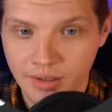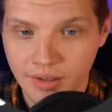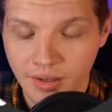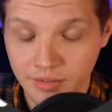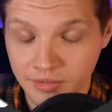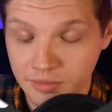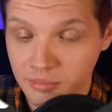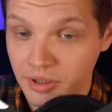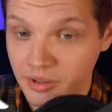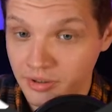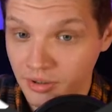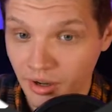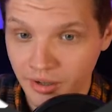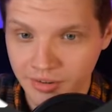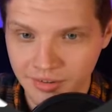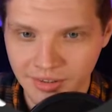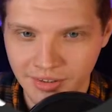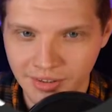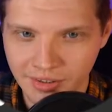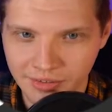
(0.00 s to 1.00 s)
As you might
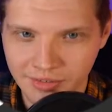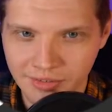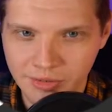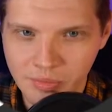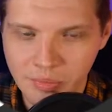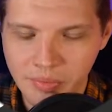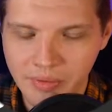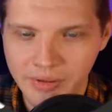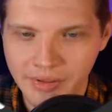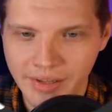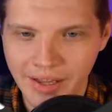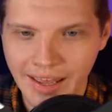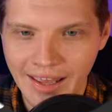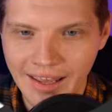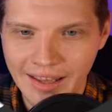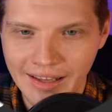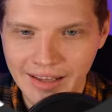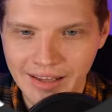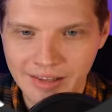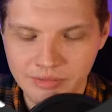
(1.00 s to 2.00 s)
notice, Drupal
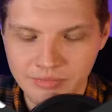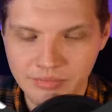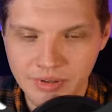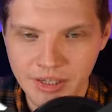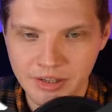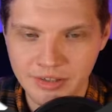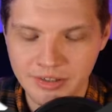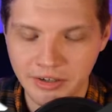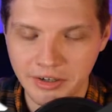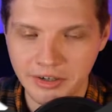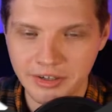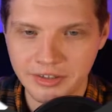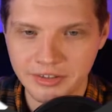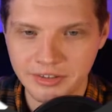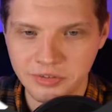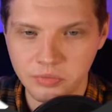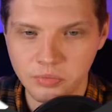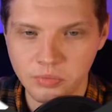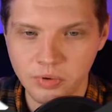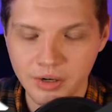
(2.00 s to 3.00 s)
8
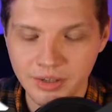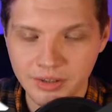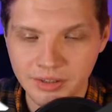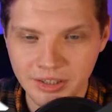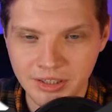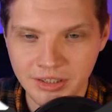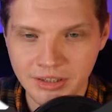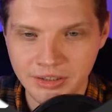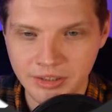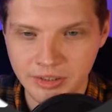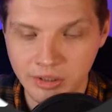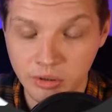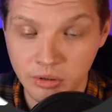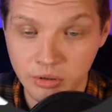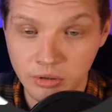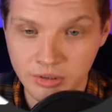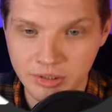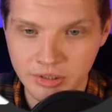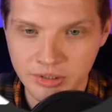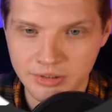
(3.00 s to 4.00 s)
retires 1 year
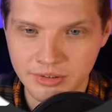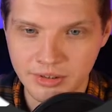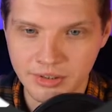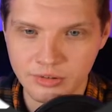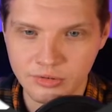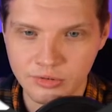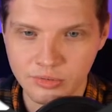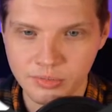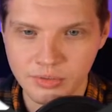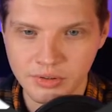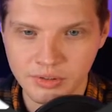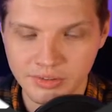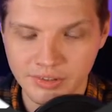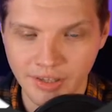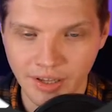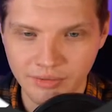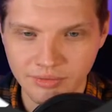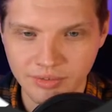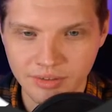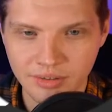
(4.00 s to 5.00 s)
earlier than Drupal
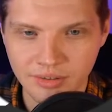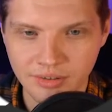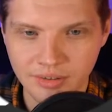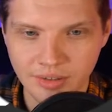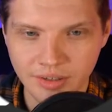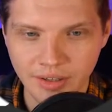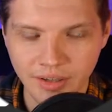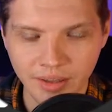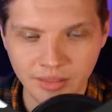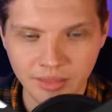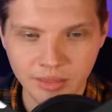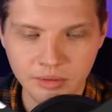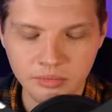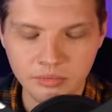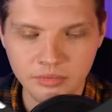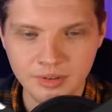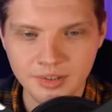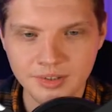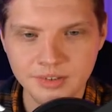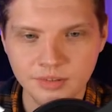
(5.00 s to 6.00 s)
7, and
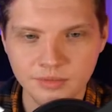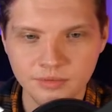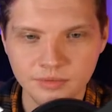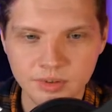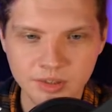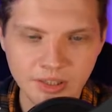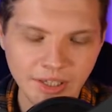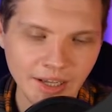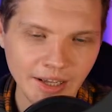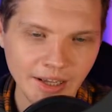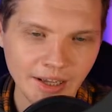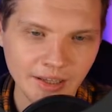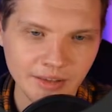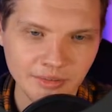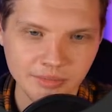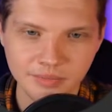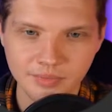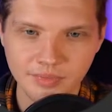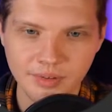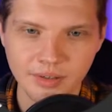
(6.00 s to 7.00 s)
the reason for
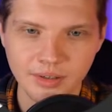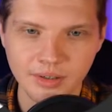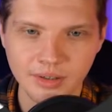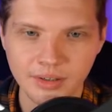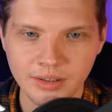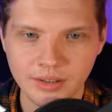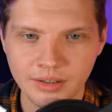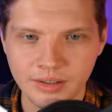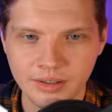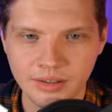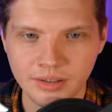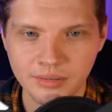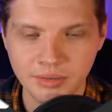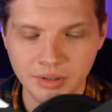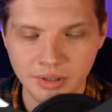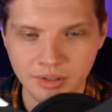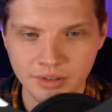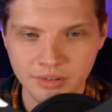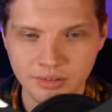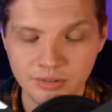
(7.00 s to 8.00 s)
that
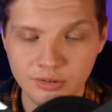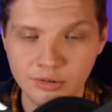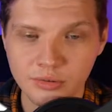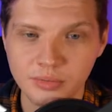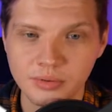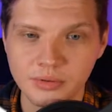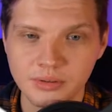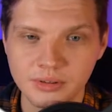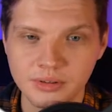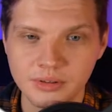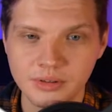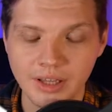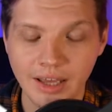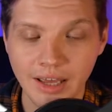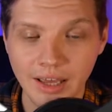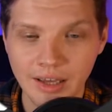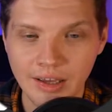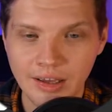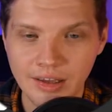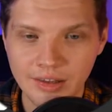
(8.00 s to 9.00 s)
because Drupal
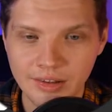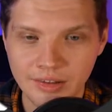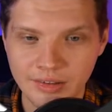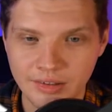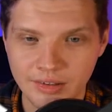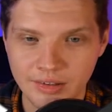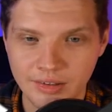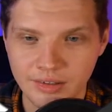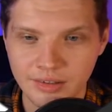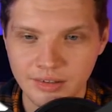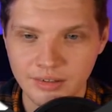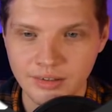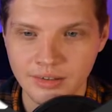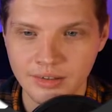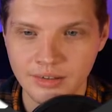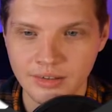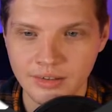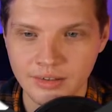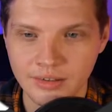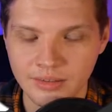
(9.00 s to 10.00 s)
8
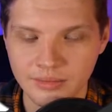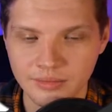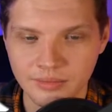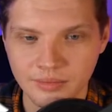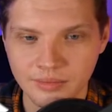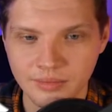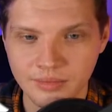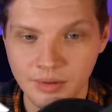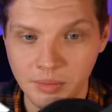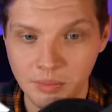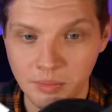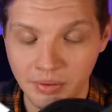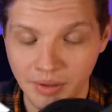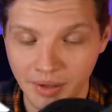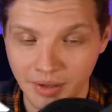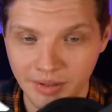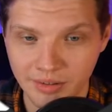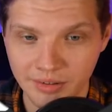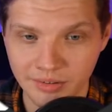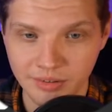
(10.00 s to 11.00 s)

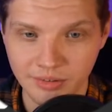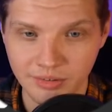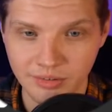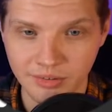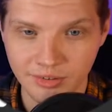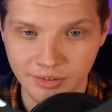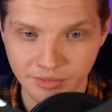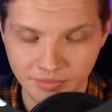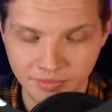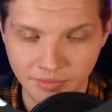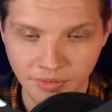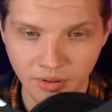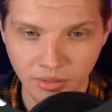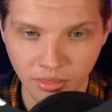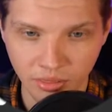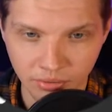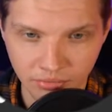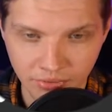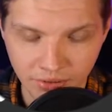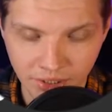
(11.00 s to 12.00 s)
depends on
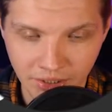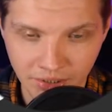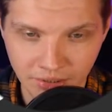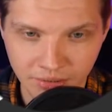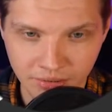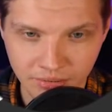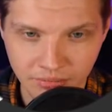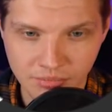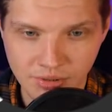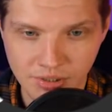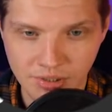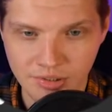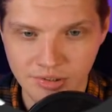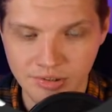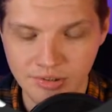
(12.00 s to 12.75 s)
Symfony 3, which